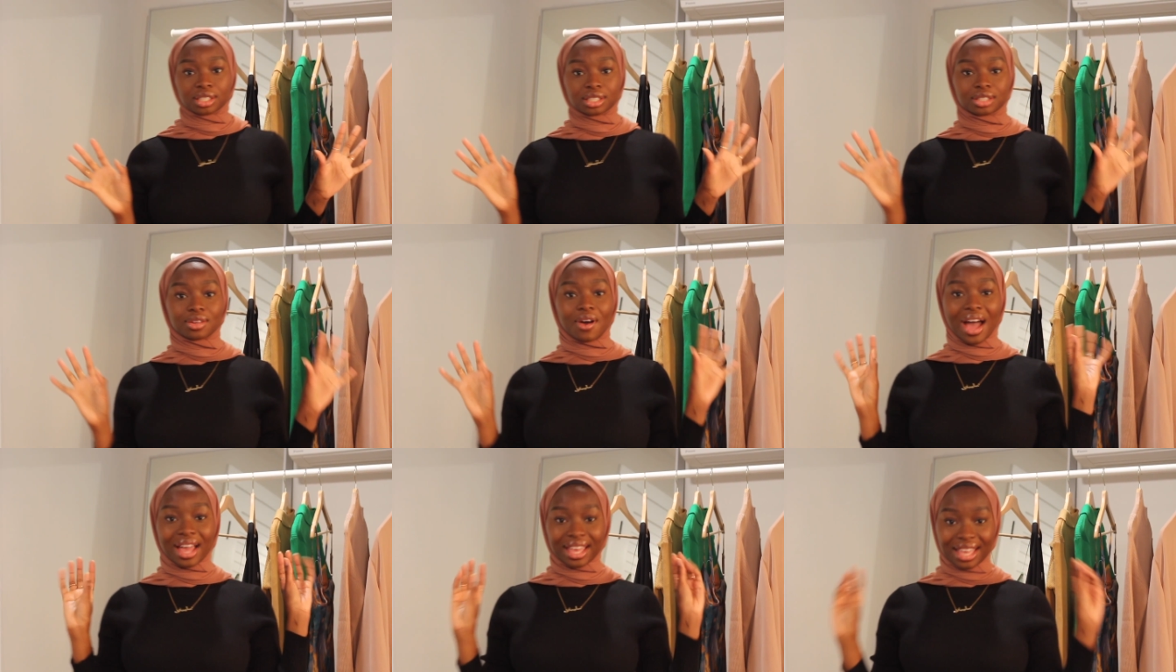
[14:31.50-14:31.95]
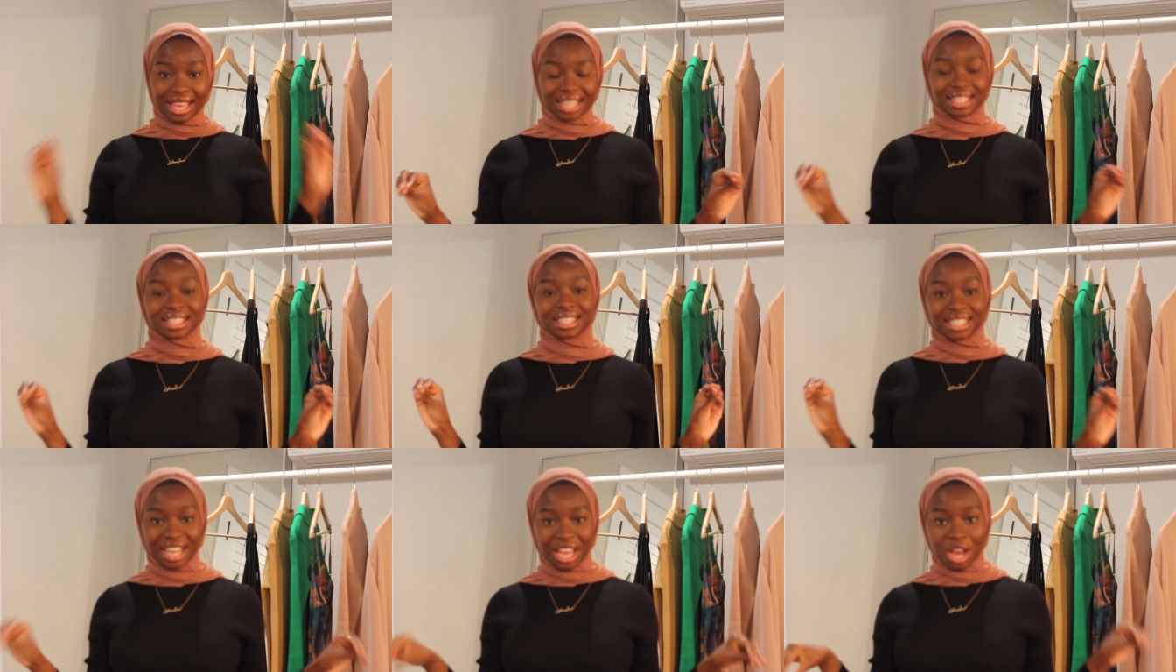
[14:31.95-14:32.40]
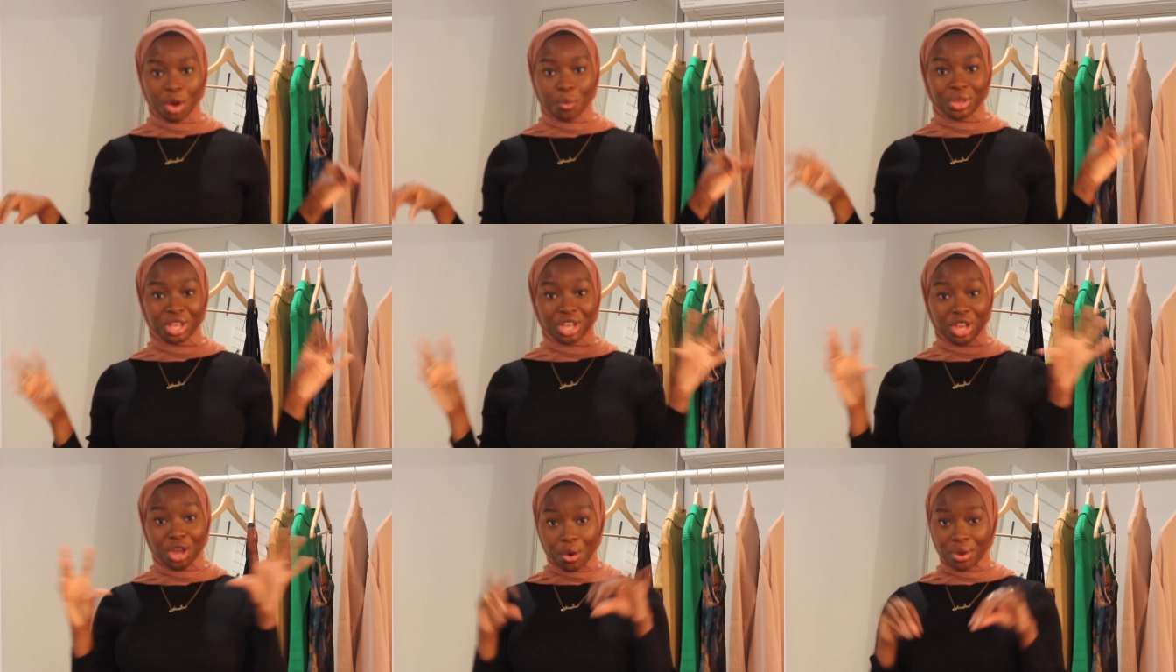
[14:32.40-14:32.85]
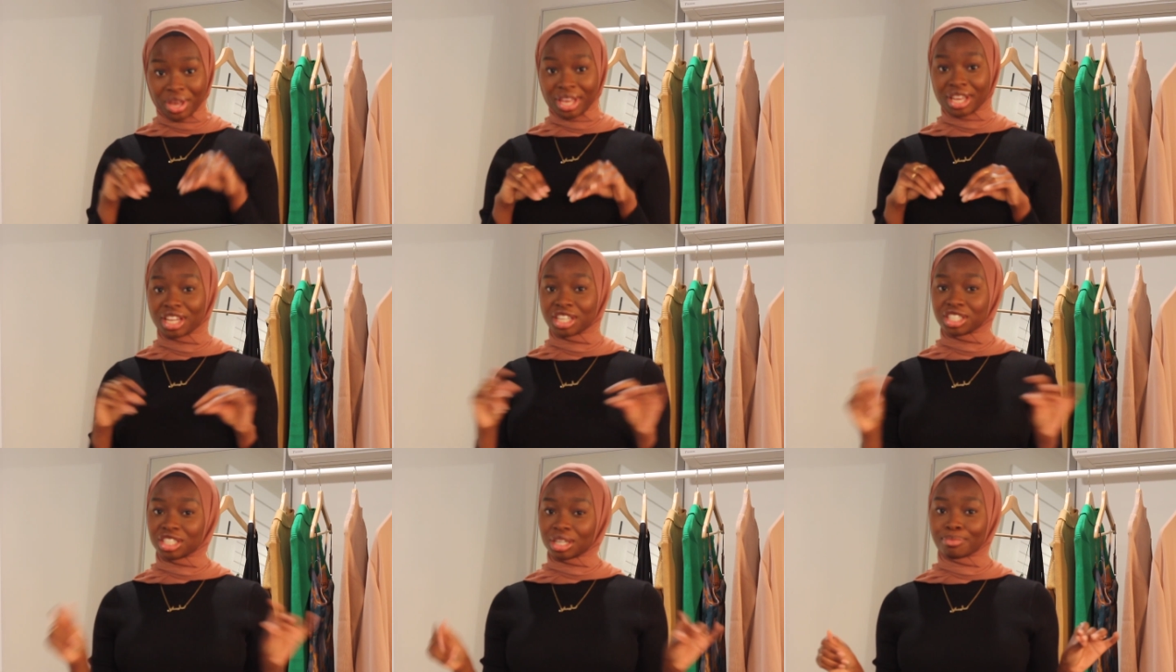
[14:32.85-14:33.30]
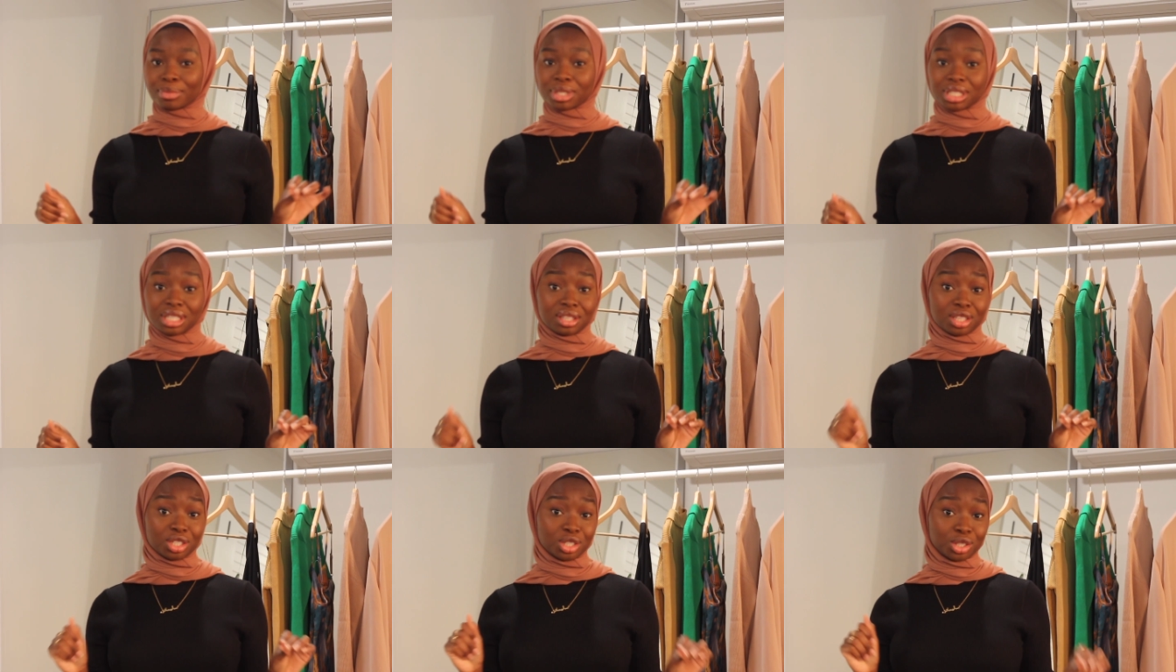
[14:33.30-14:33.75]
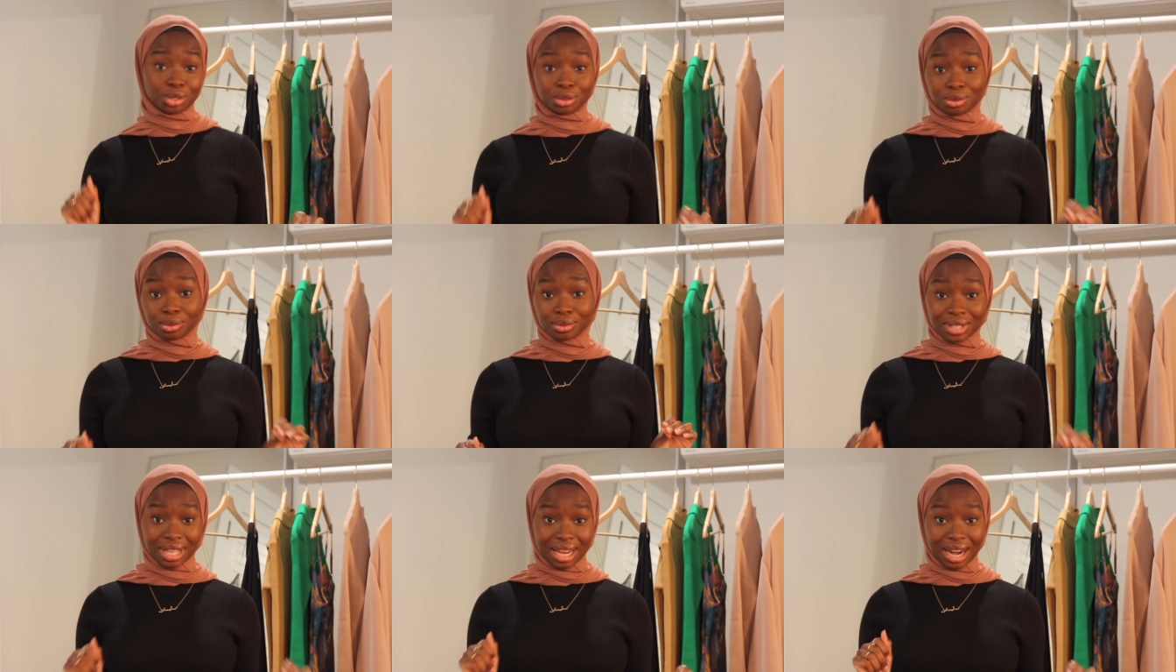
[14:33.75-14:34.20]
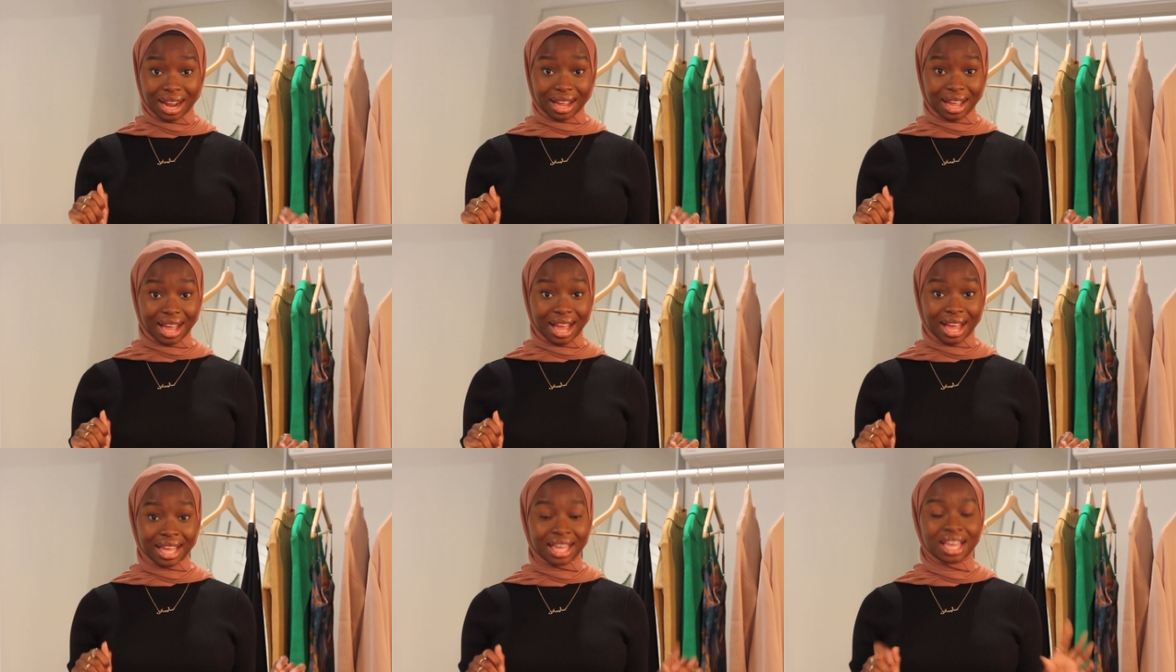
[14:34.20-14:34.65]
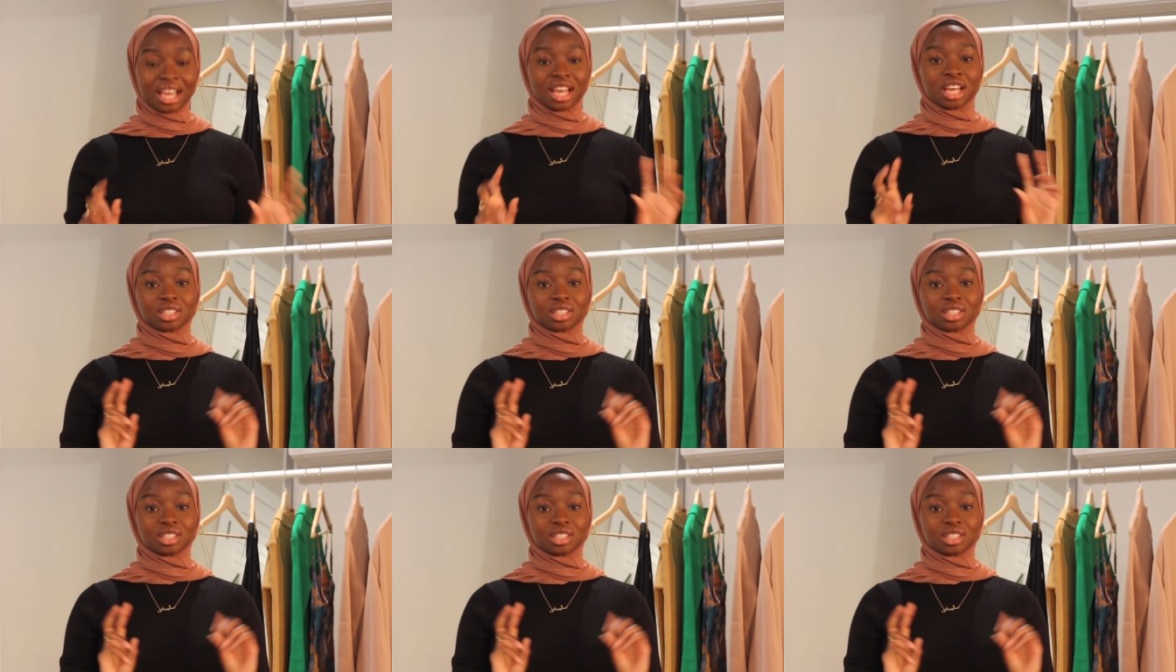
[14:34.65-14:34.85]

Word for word: So I guess now we can go ahead and jump into the shoes that I got.